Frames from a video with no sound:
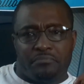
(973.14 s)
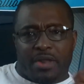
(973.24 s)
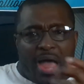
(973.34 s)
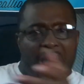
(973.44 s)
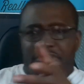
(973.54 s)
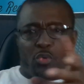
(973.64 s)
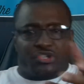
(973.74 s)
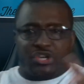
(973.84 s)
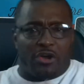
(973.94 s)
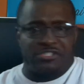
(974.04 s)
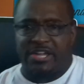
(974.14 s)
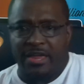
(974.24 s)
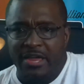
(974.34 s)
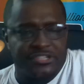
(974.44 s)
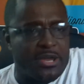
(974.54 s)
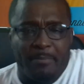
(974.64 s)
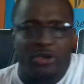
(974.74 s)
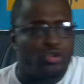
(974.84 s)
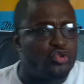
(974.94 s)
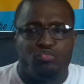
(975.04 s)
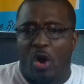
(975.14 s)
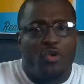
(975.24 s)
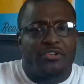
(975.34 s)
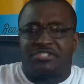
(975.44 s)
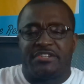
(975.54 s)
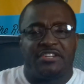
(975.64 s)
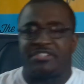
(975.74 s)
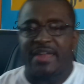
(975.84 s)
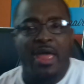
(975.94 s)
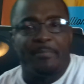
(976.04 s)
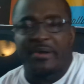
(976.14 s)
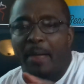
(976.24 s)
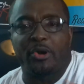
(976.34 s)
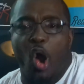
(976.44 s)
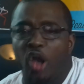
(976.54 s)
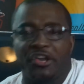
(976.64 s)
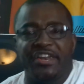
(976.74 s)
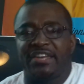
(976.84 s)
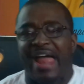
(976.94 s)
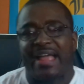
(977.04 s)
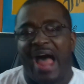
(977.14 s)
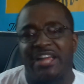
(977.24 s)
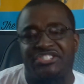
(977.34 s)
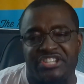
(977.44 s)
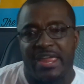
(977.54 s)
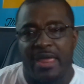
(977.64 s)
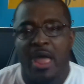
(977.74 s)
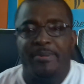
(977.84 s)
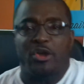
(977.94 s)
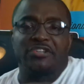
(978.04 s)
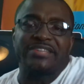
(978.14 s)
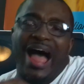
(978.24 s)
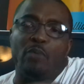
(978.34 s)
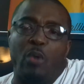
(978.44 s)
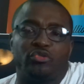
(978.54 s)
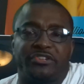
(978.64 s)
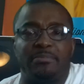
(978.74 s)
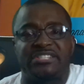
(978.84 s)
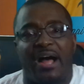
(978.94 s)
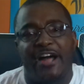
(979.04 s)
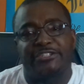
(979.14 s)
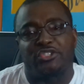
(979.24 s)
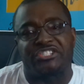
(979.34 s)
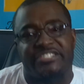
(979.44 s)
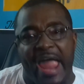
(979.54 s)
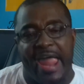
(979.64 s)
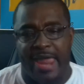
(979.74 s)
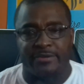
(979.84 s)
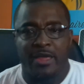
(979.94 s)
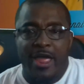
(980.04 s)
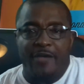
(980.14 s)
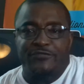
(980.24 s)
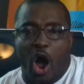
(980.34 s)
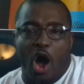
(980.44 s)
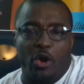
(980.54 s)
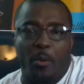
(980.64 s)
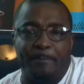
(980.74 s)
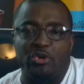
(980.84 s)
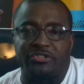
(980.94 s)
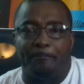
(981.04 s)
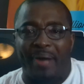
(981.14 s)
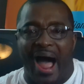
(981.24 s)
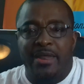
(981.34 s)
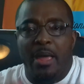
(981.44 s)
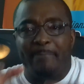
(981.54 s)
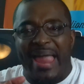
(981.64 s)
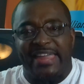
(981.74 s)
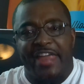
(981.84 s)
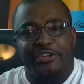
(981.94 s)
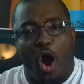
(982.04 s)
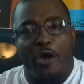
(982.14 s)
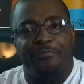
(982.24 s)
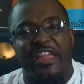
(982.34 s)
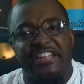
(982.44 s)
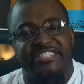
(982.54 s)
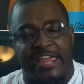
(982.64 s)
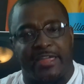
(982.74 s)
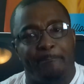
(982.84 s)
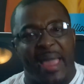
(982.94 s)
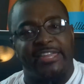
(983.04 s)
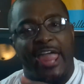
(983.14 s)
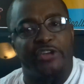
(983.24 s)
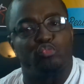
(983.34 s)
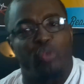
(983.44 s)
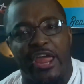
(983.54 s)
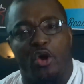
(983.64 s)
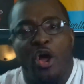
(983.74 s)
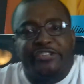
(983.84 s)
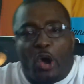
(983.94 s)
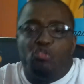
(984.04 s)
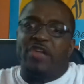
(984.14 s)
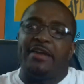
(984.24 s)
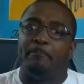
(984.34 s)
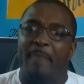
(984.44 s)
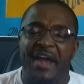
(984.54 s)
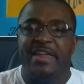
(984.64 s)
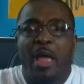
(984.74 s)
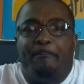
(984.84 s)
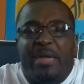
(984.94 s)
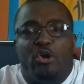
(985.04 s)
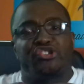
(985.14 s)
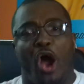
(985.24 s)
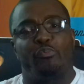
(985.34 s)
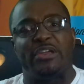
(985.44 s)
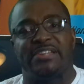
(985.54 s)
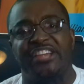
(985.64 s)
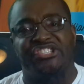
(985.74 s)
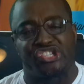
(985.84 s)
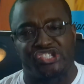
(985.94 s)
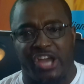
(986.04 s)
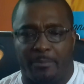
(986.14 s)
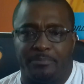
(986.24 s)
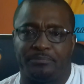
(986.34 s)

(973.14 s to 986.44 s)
I know what y'all saying, J. Michael, you wrong, this and that, but I'm calling it like I see it because I want them to understand. If y'all gonna build a bond, make it authentic, make it real. Don't let money build your relationship.